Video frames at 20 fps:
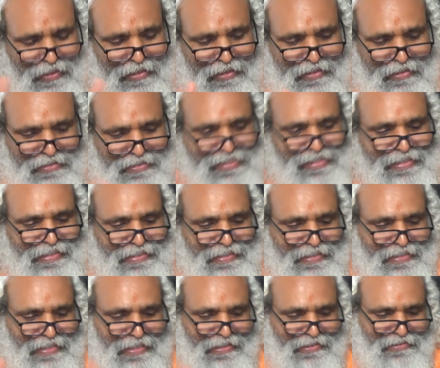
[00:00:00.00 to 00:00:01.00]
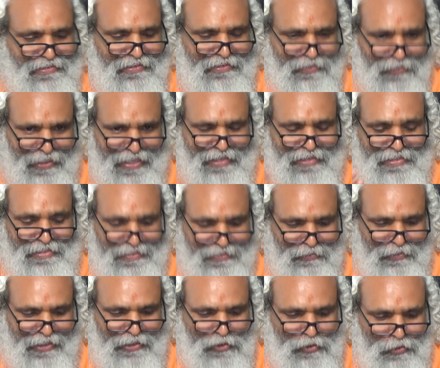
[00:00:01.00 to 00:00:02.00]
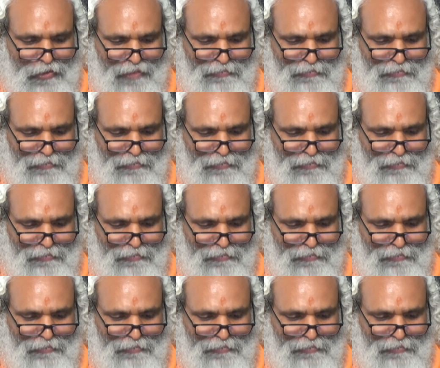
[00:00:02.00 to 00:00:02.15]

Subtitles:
we'll see in details. What does he want to